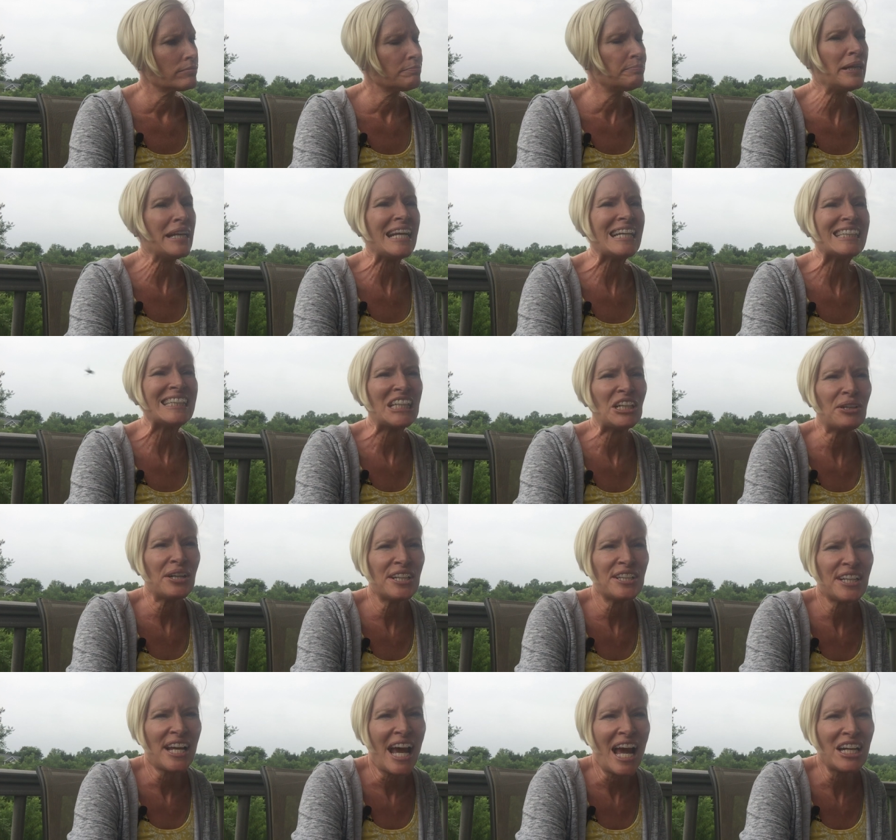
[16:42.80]
being a
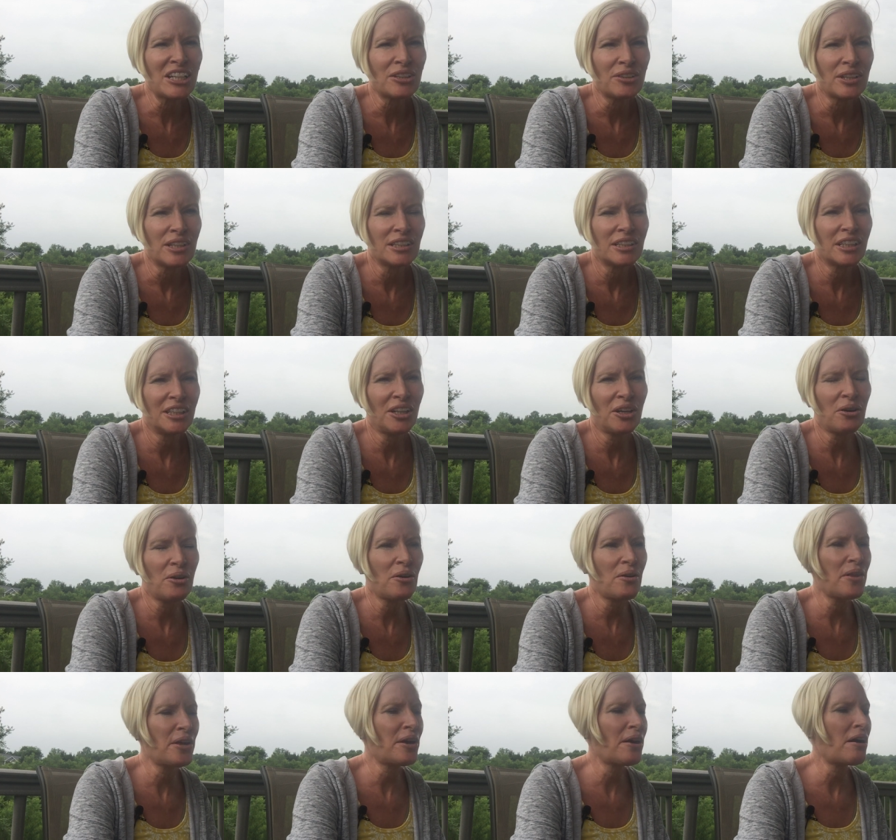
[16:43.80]
serious actress, you
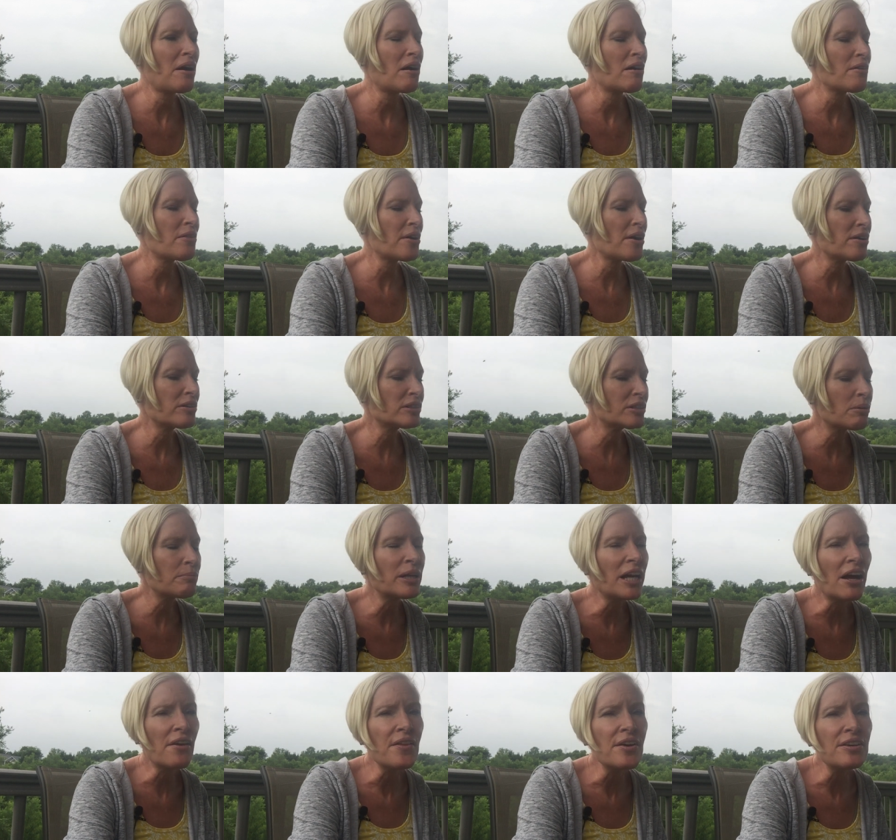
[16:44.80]
know, there are there are so
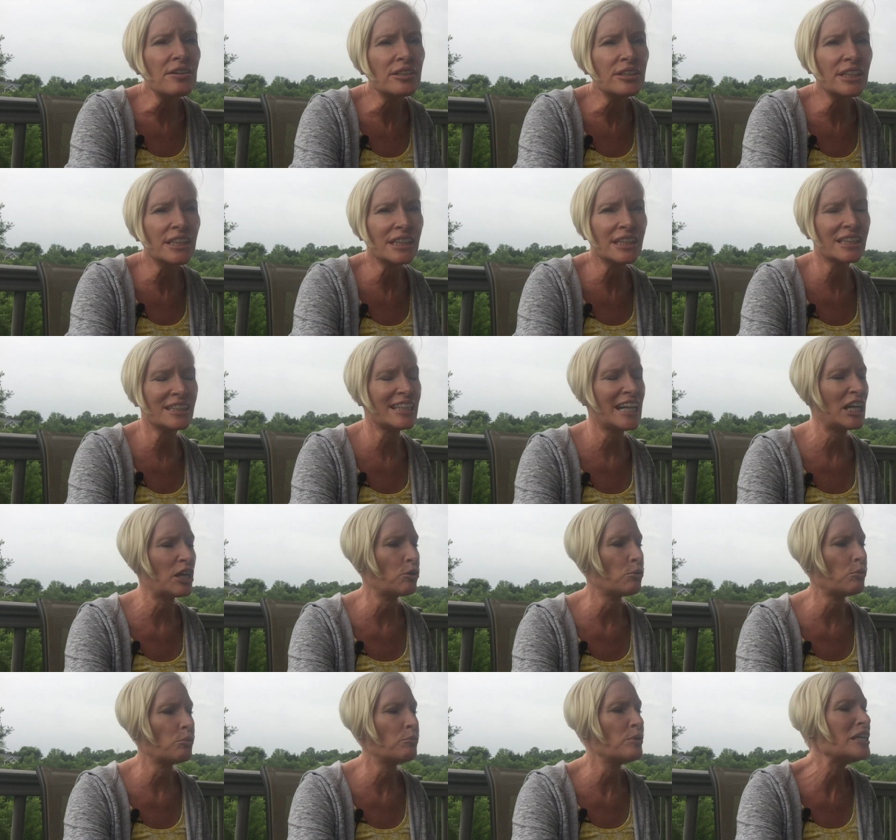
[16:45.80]
many others. She says like
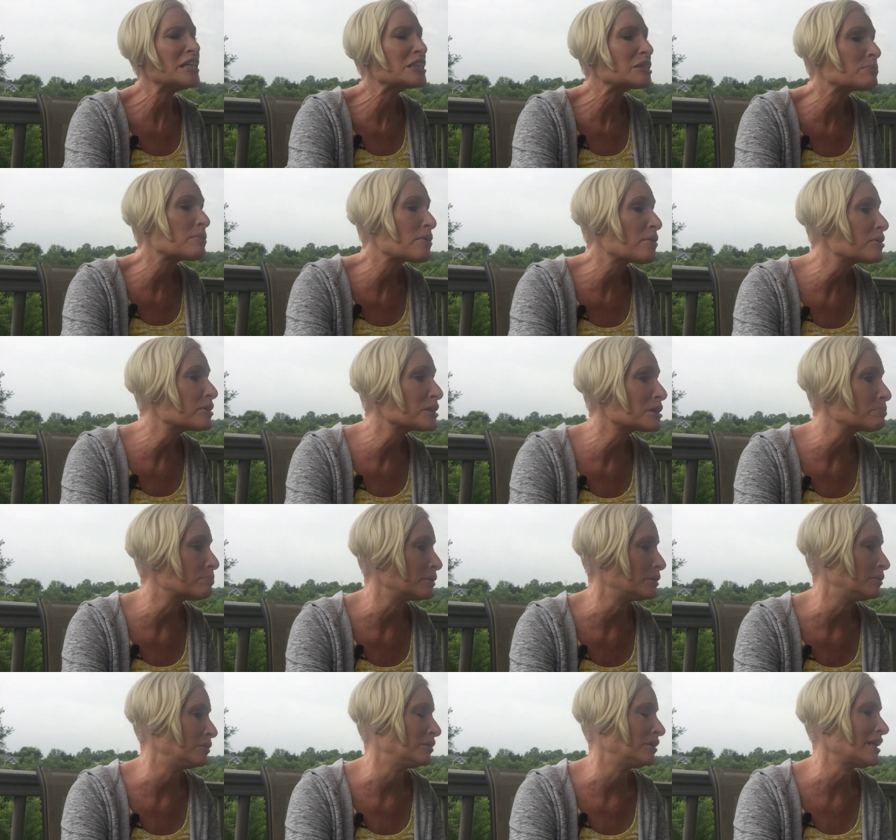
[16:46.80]
a Reese
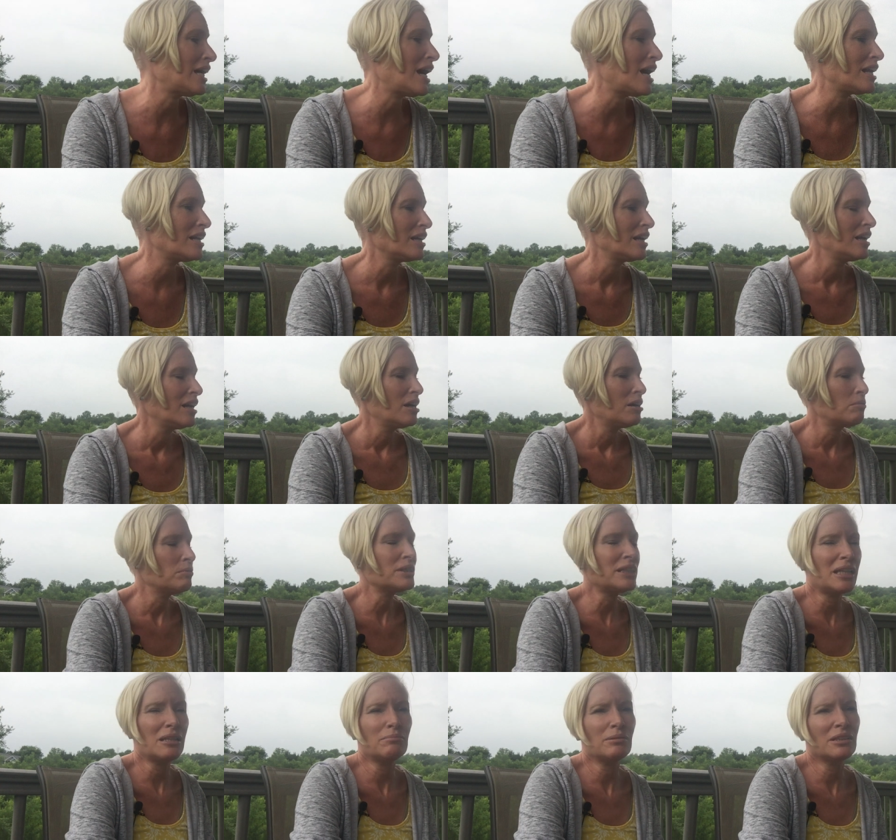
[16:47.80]
Witherspoon that
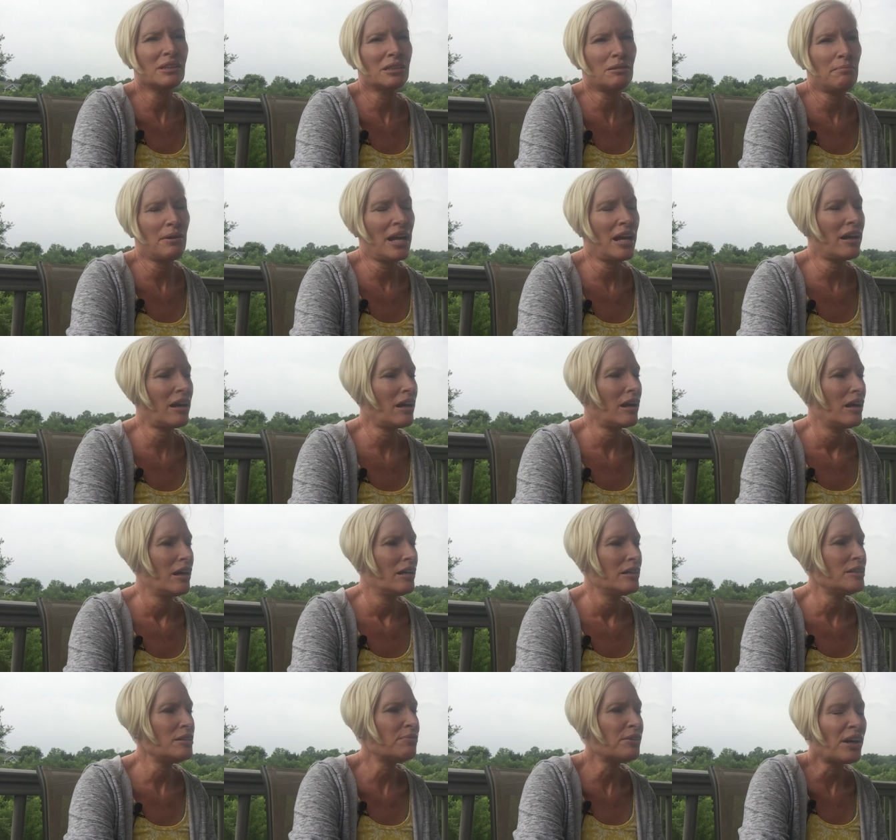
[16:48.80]
was able to make
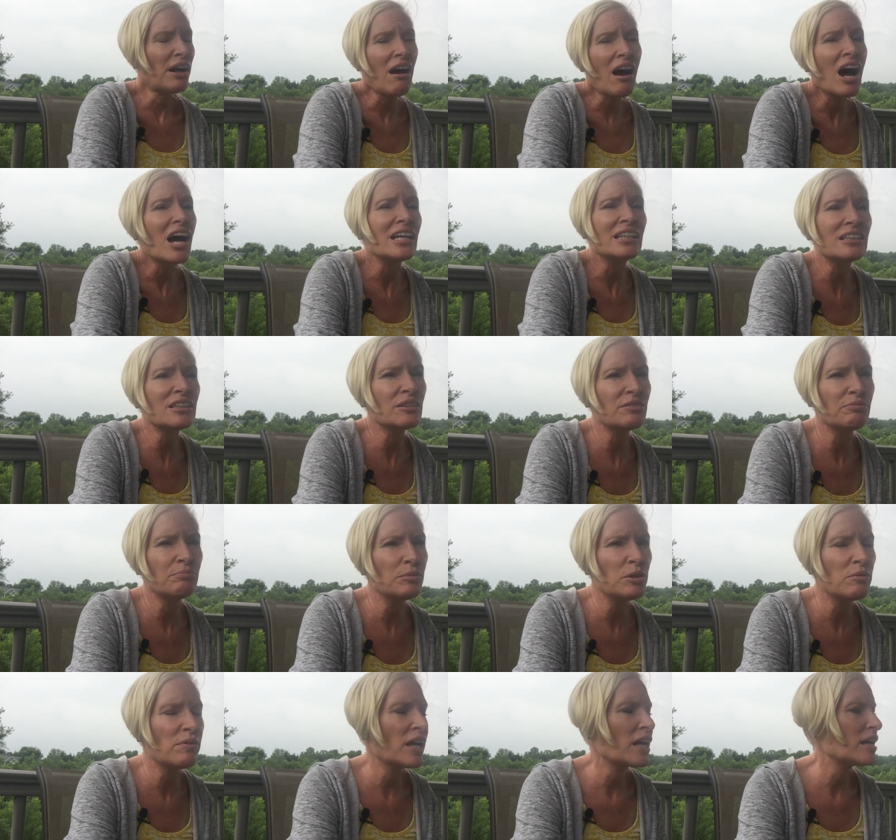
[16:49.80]
different kinds of
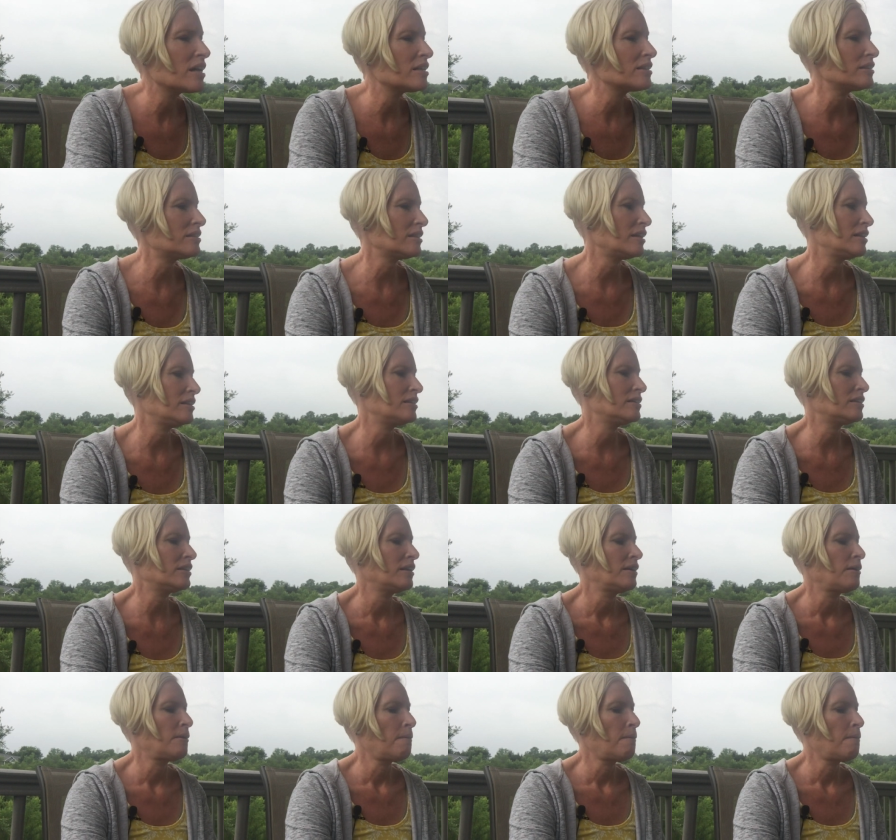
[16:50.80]
movies, and